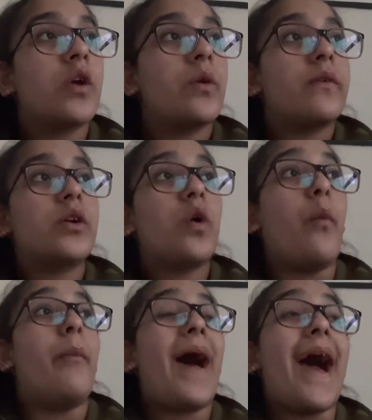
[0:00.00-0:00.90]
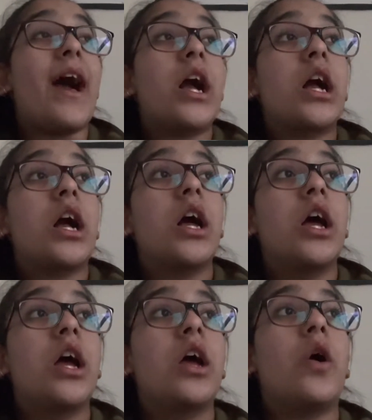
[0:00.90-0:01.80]
we go back
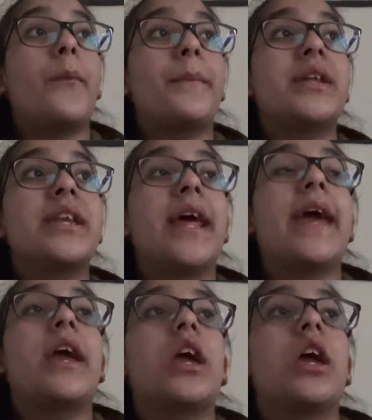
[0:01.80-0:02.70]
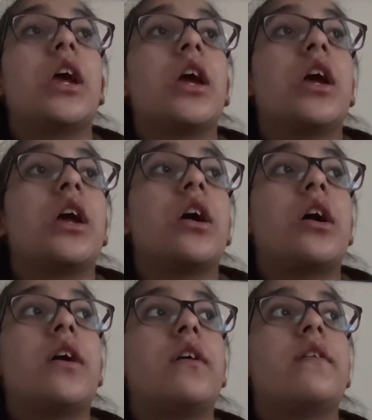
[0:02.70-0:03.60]
on Monday,
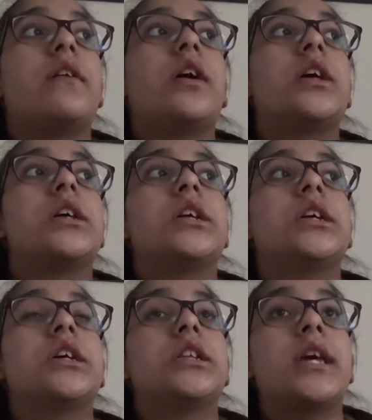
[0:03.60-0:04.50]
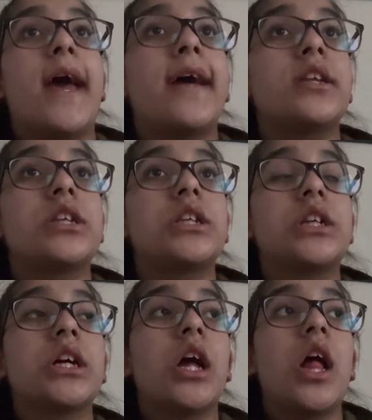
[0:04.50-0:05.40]
her test,
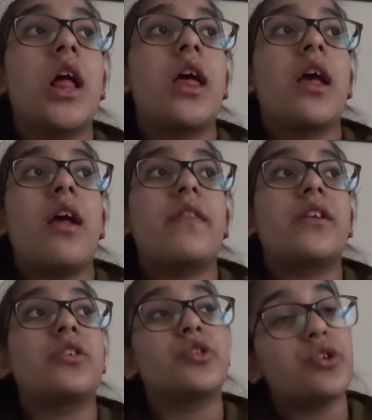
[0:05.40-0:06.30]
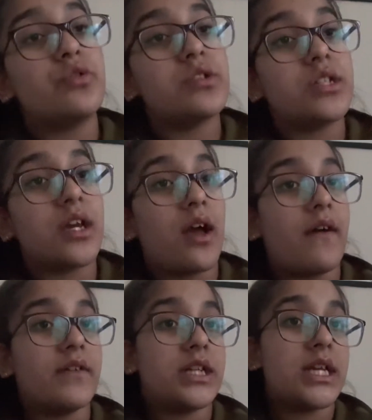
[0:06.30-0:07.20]
and then on Tuesday I have
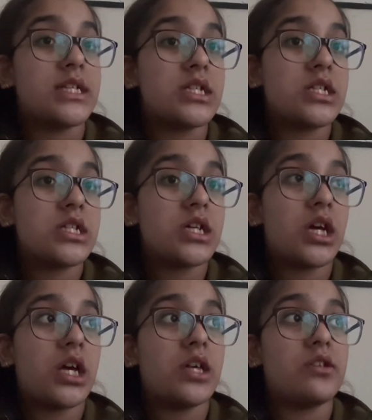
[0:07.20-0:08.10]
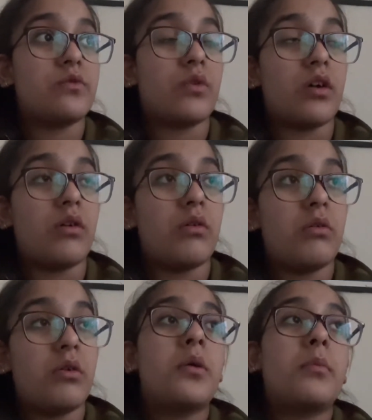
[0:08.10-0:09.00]
a test as well.
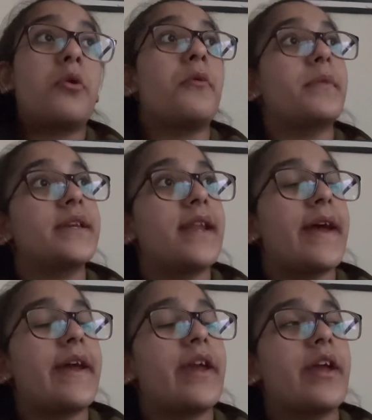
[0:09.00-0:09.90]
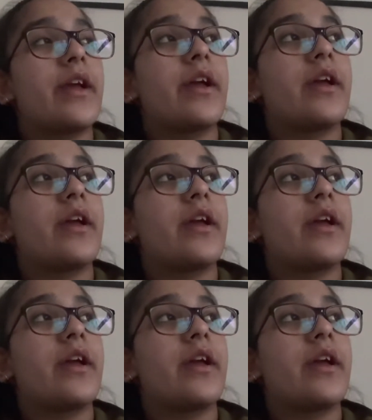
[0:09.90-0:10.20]
But on Monday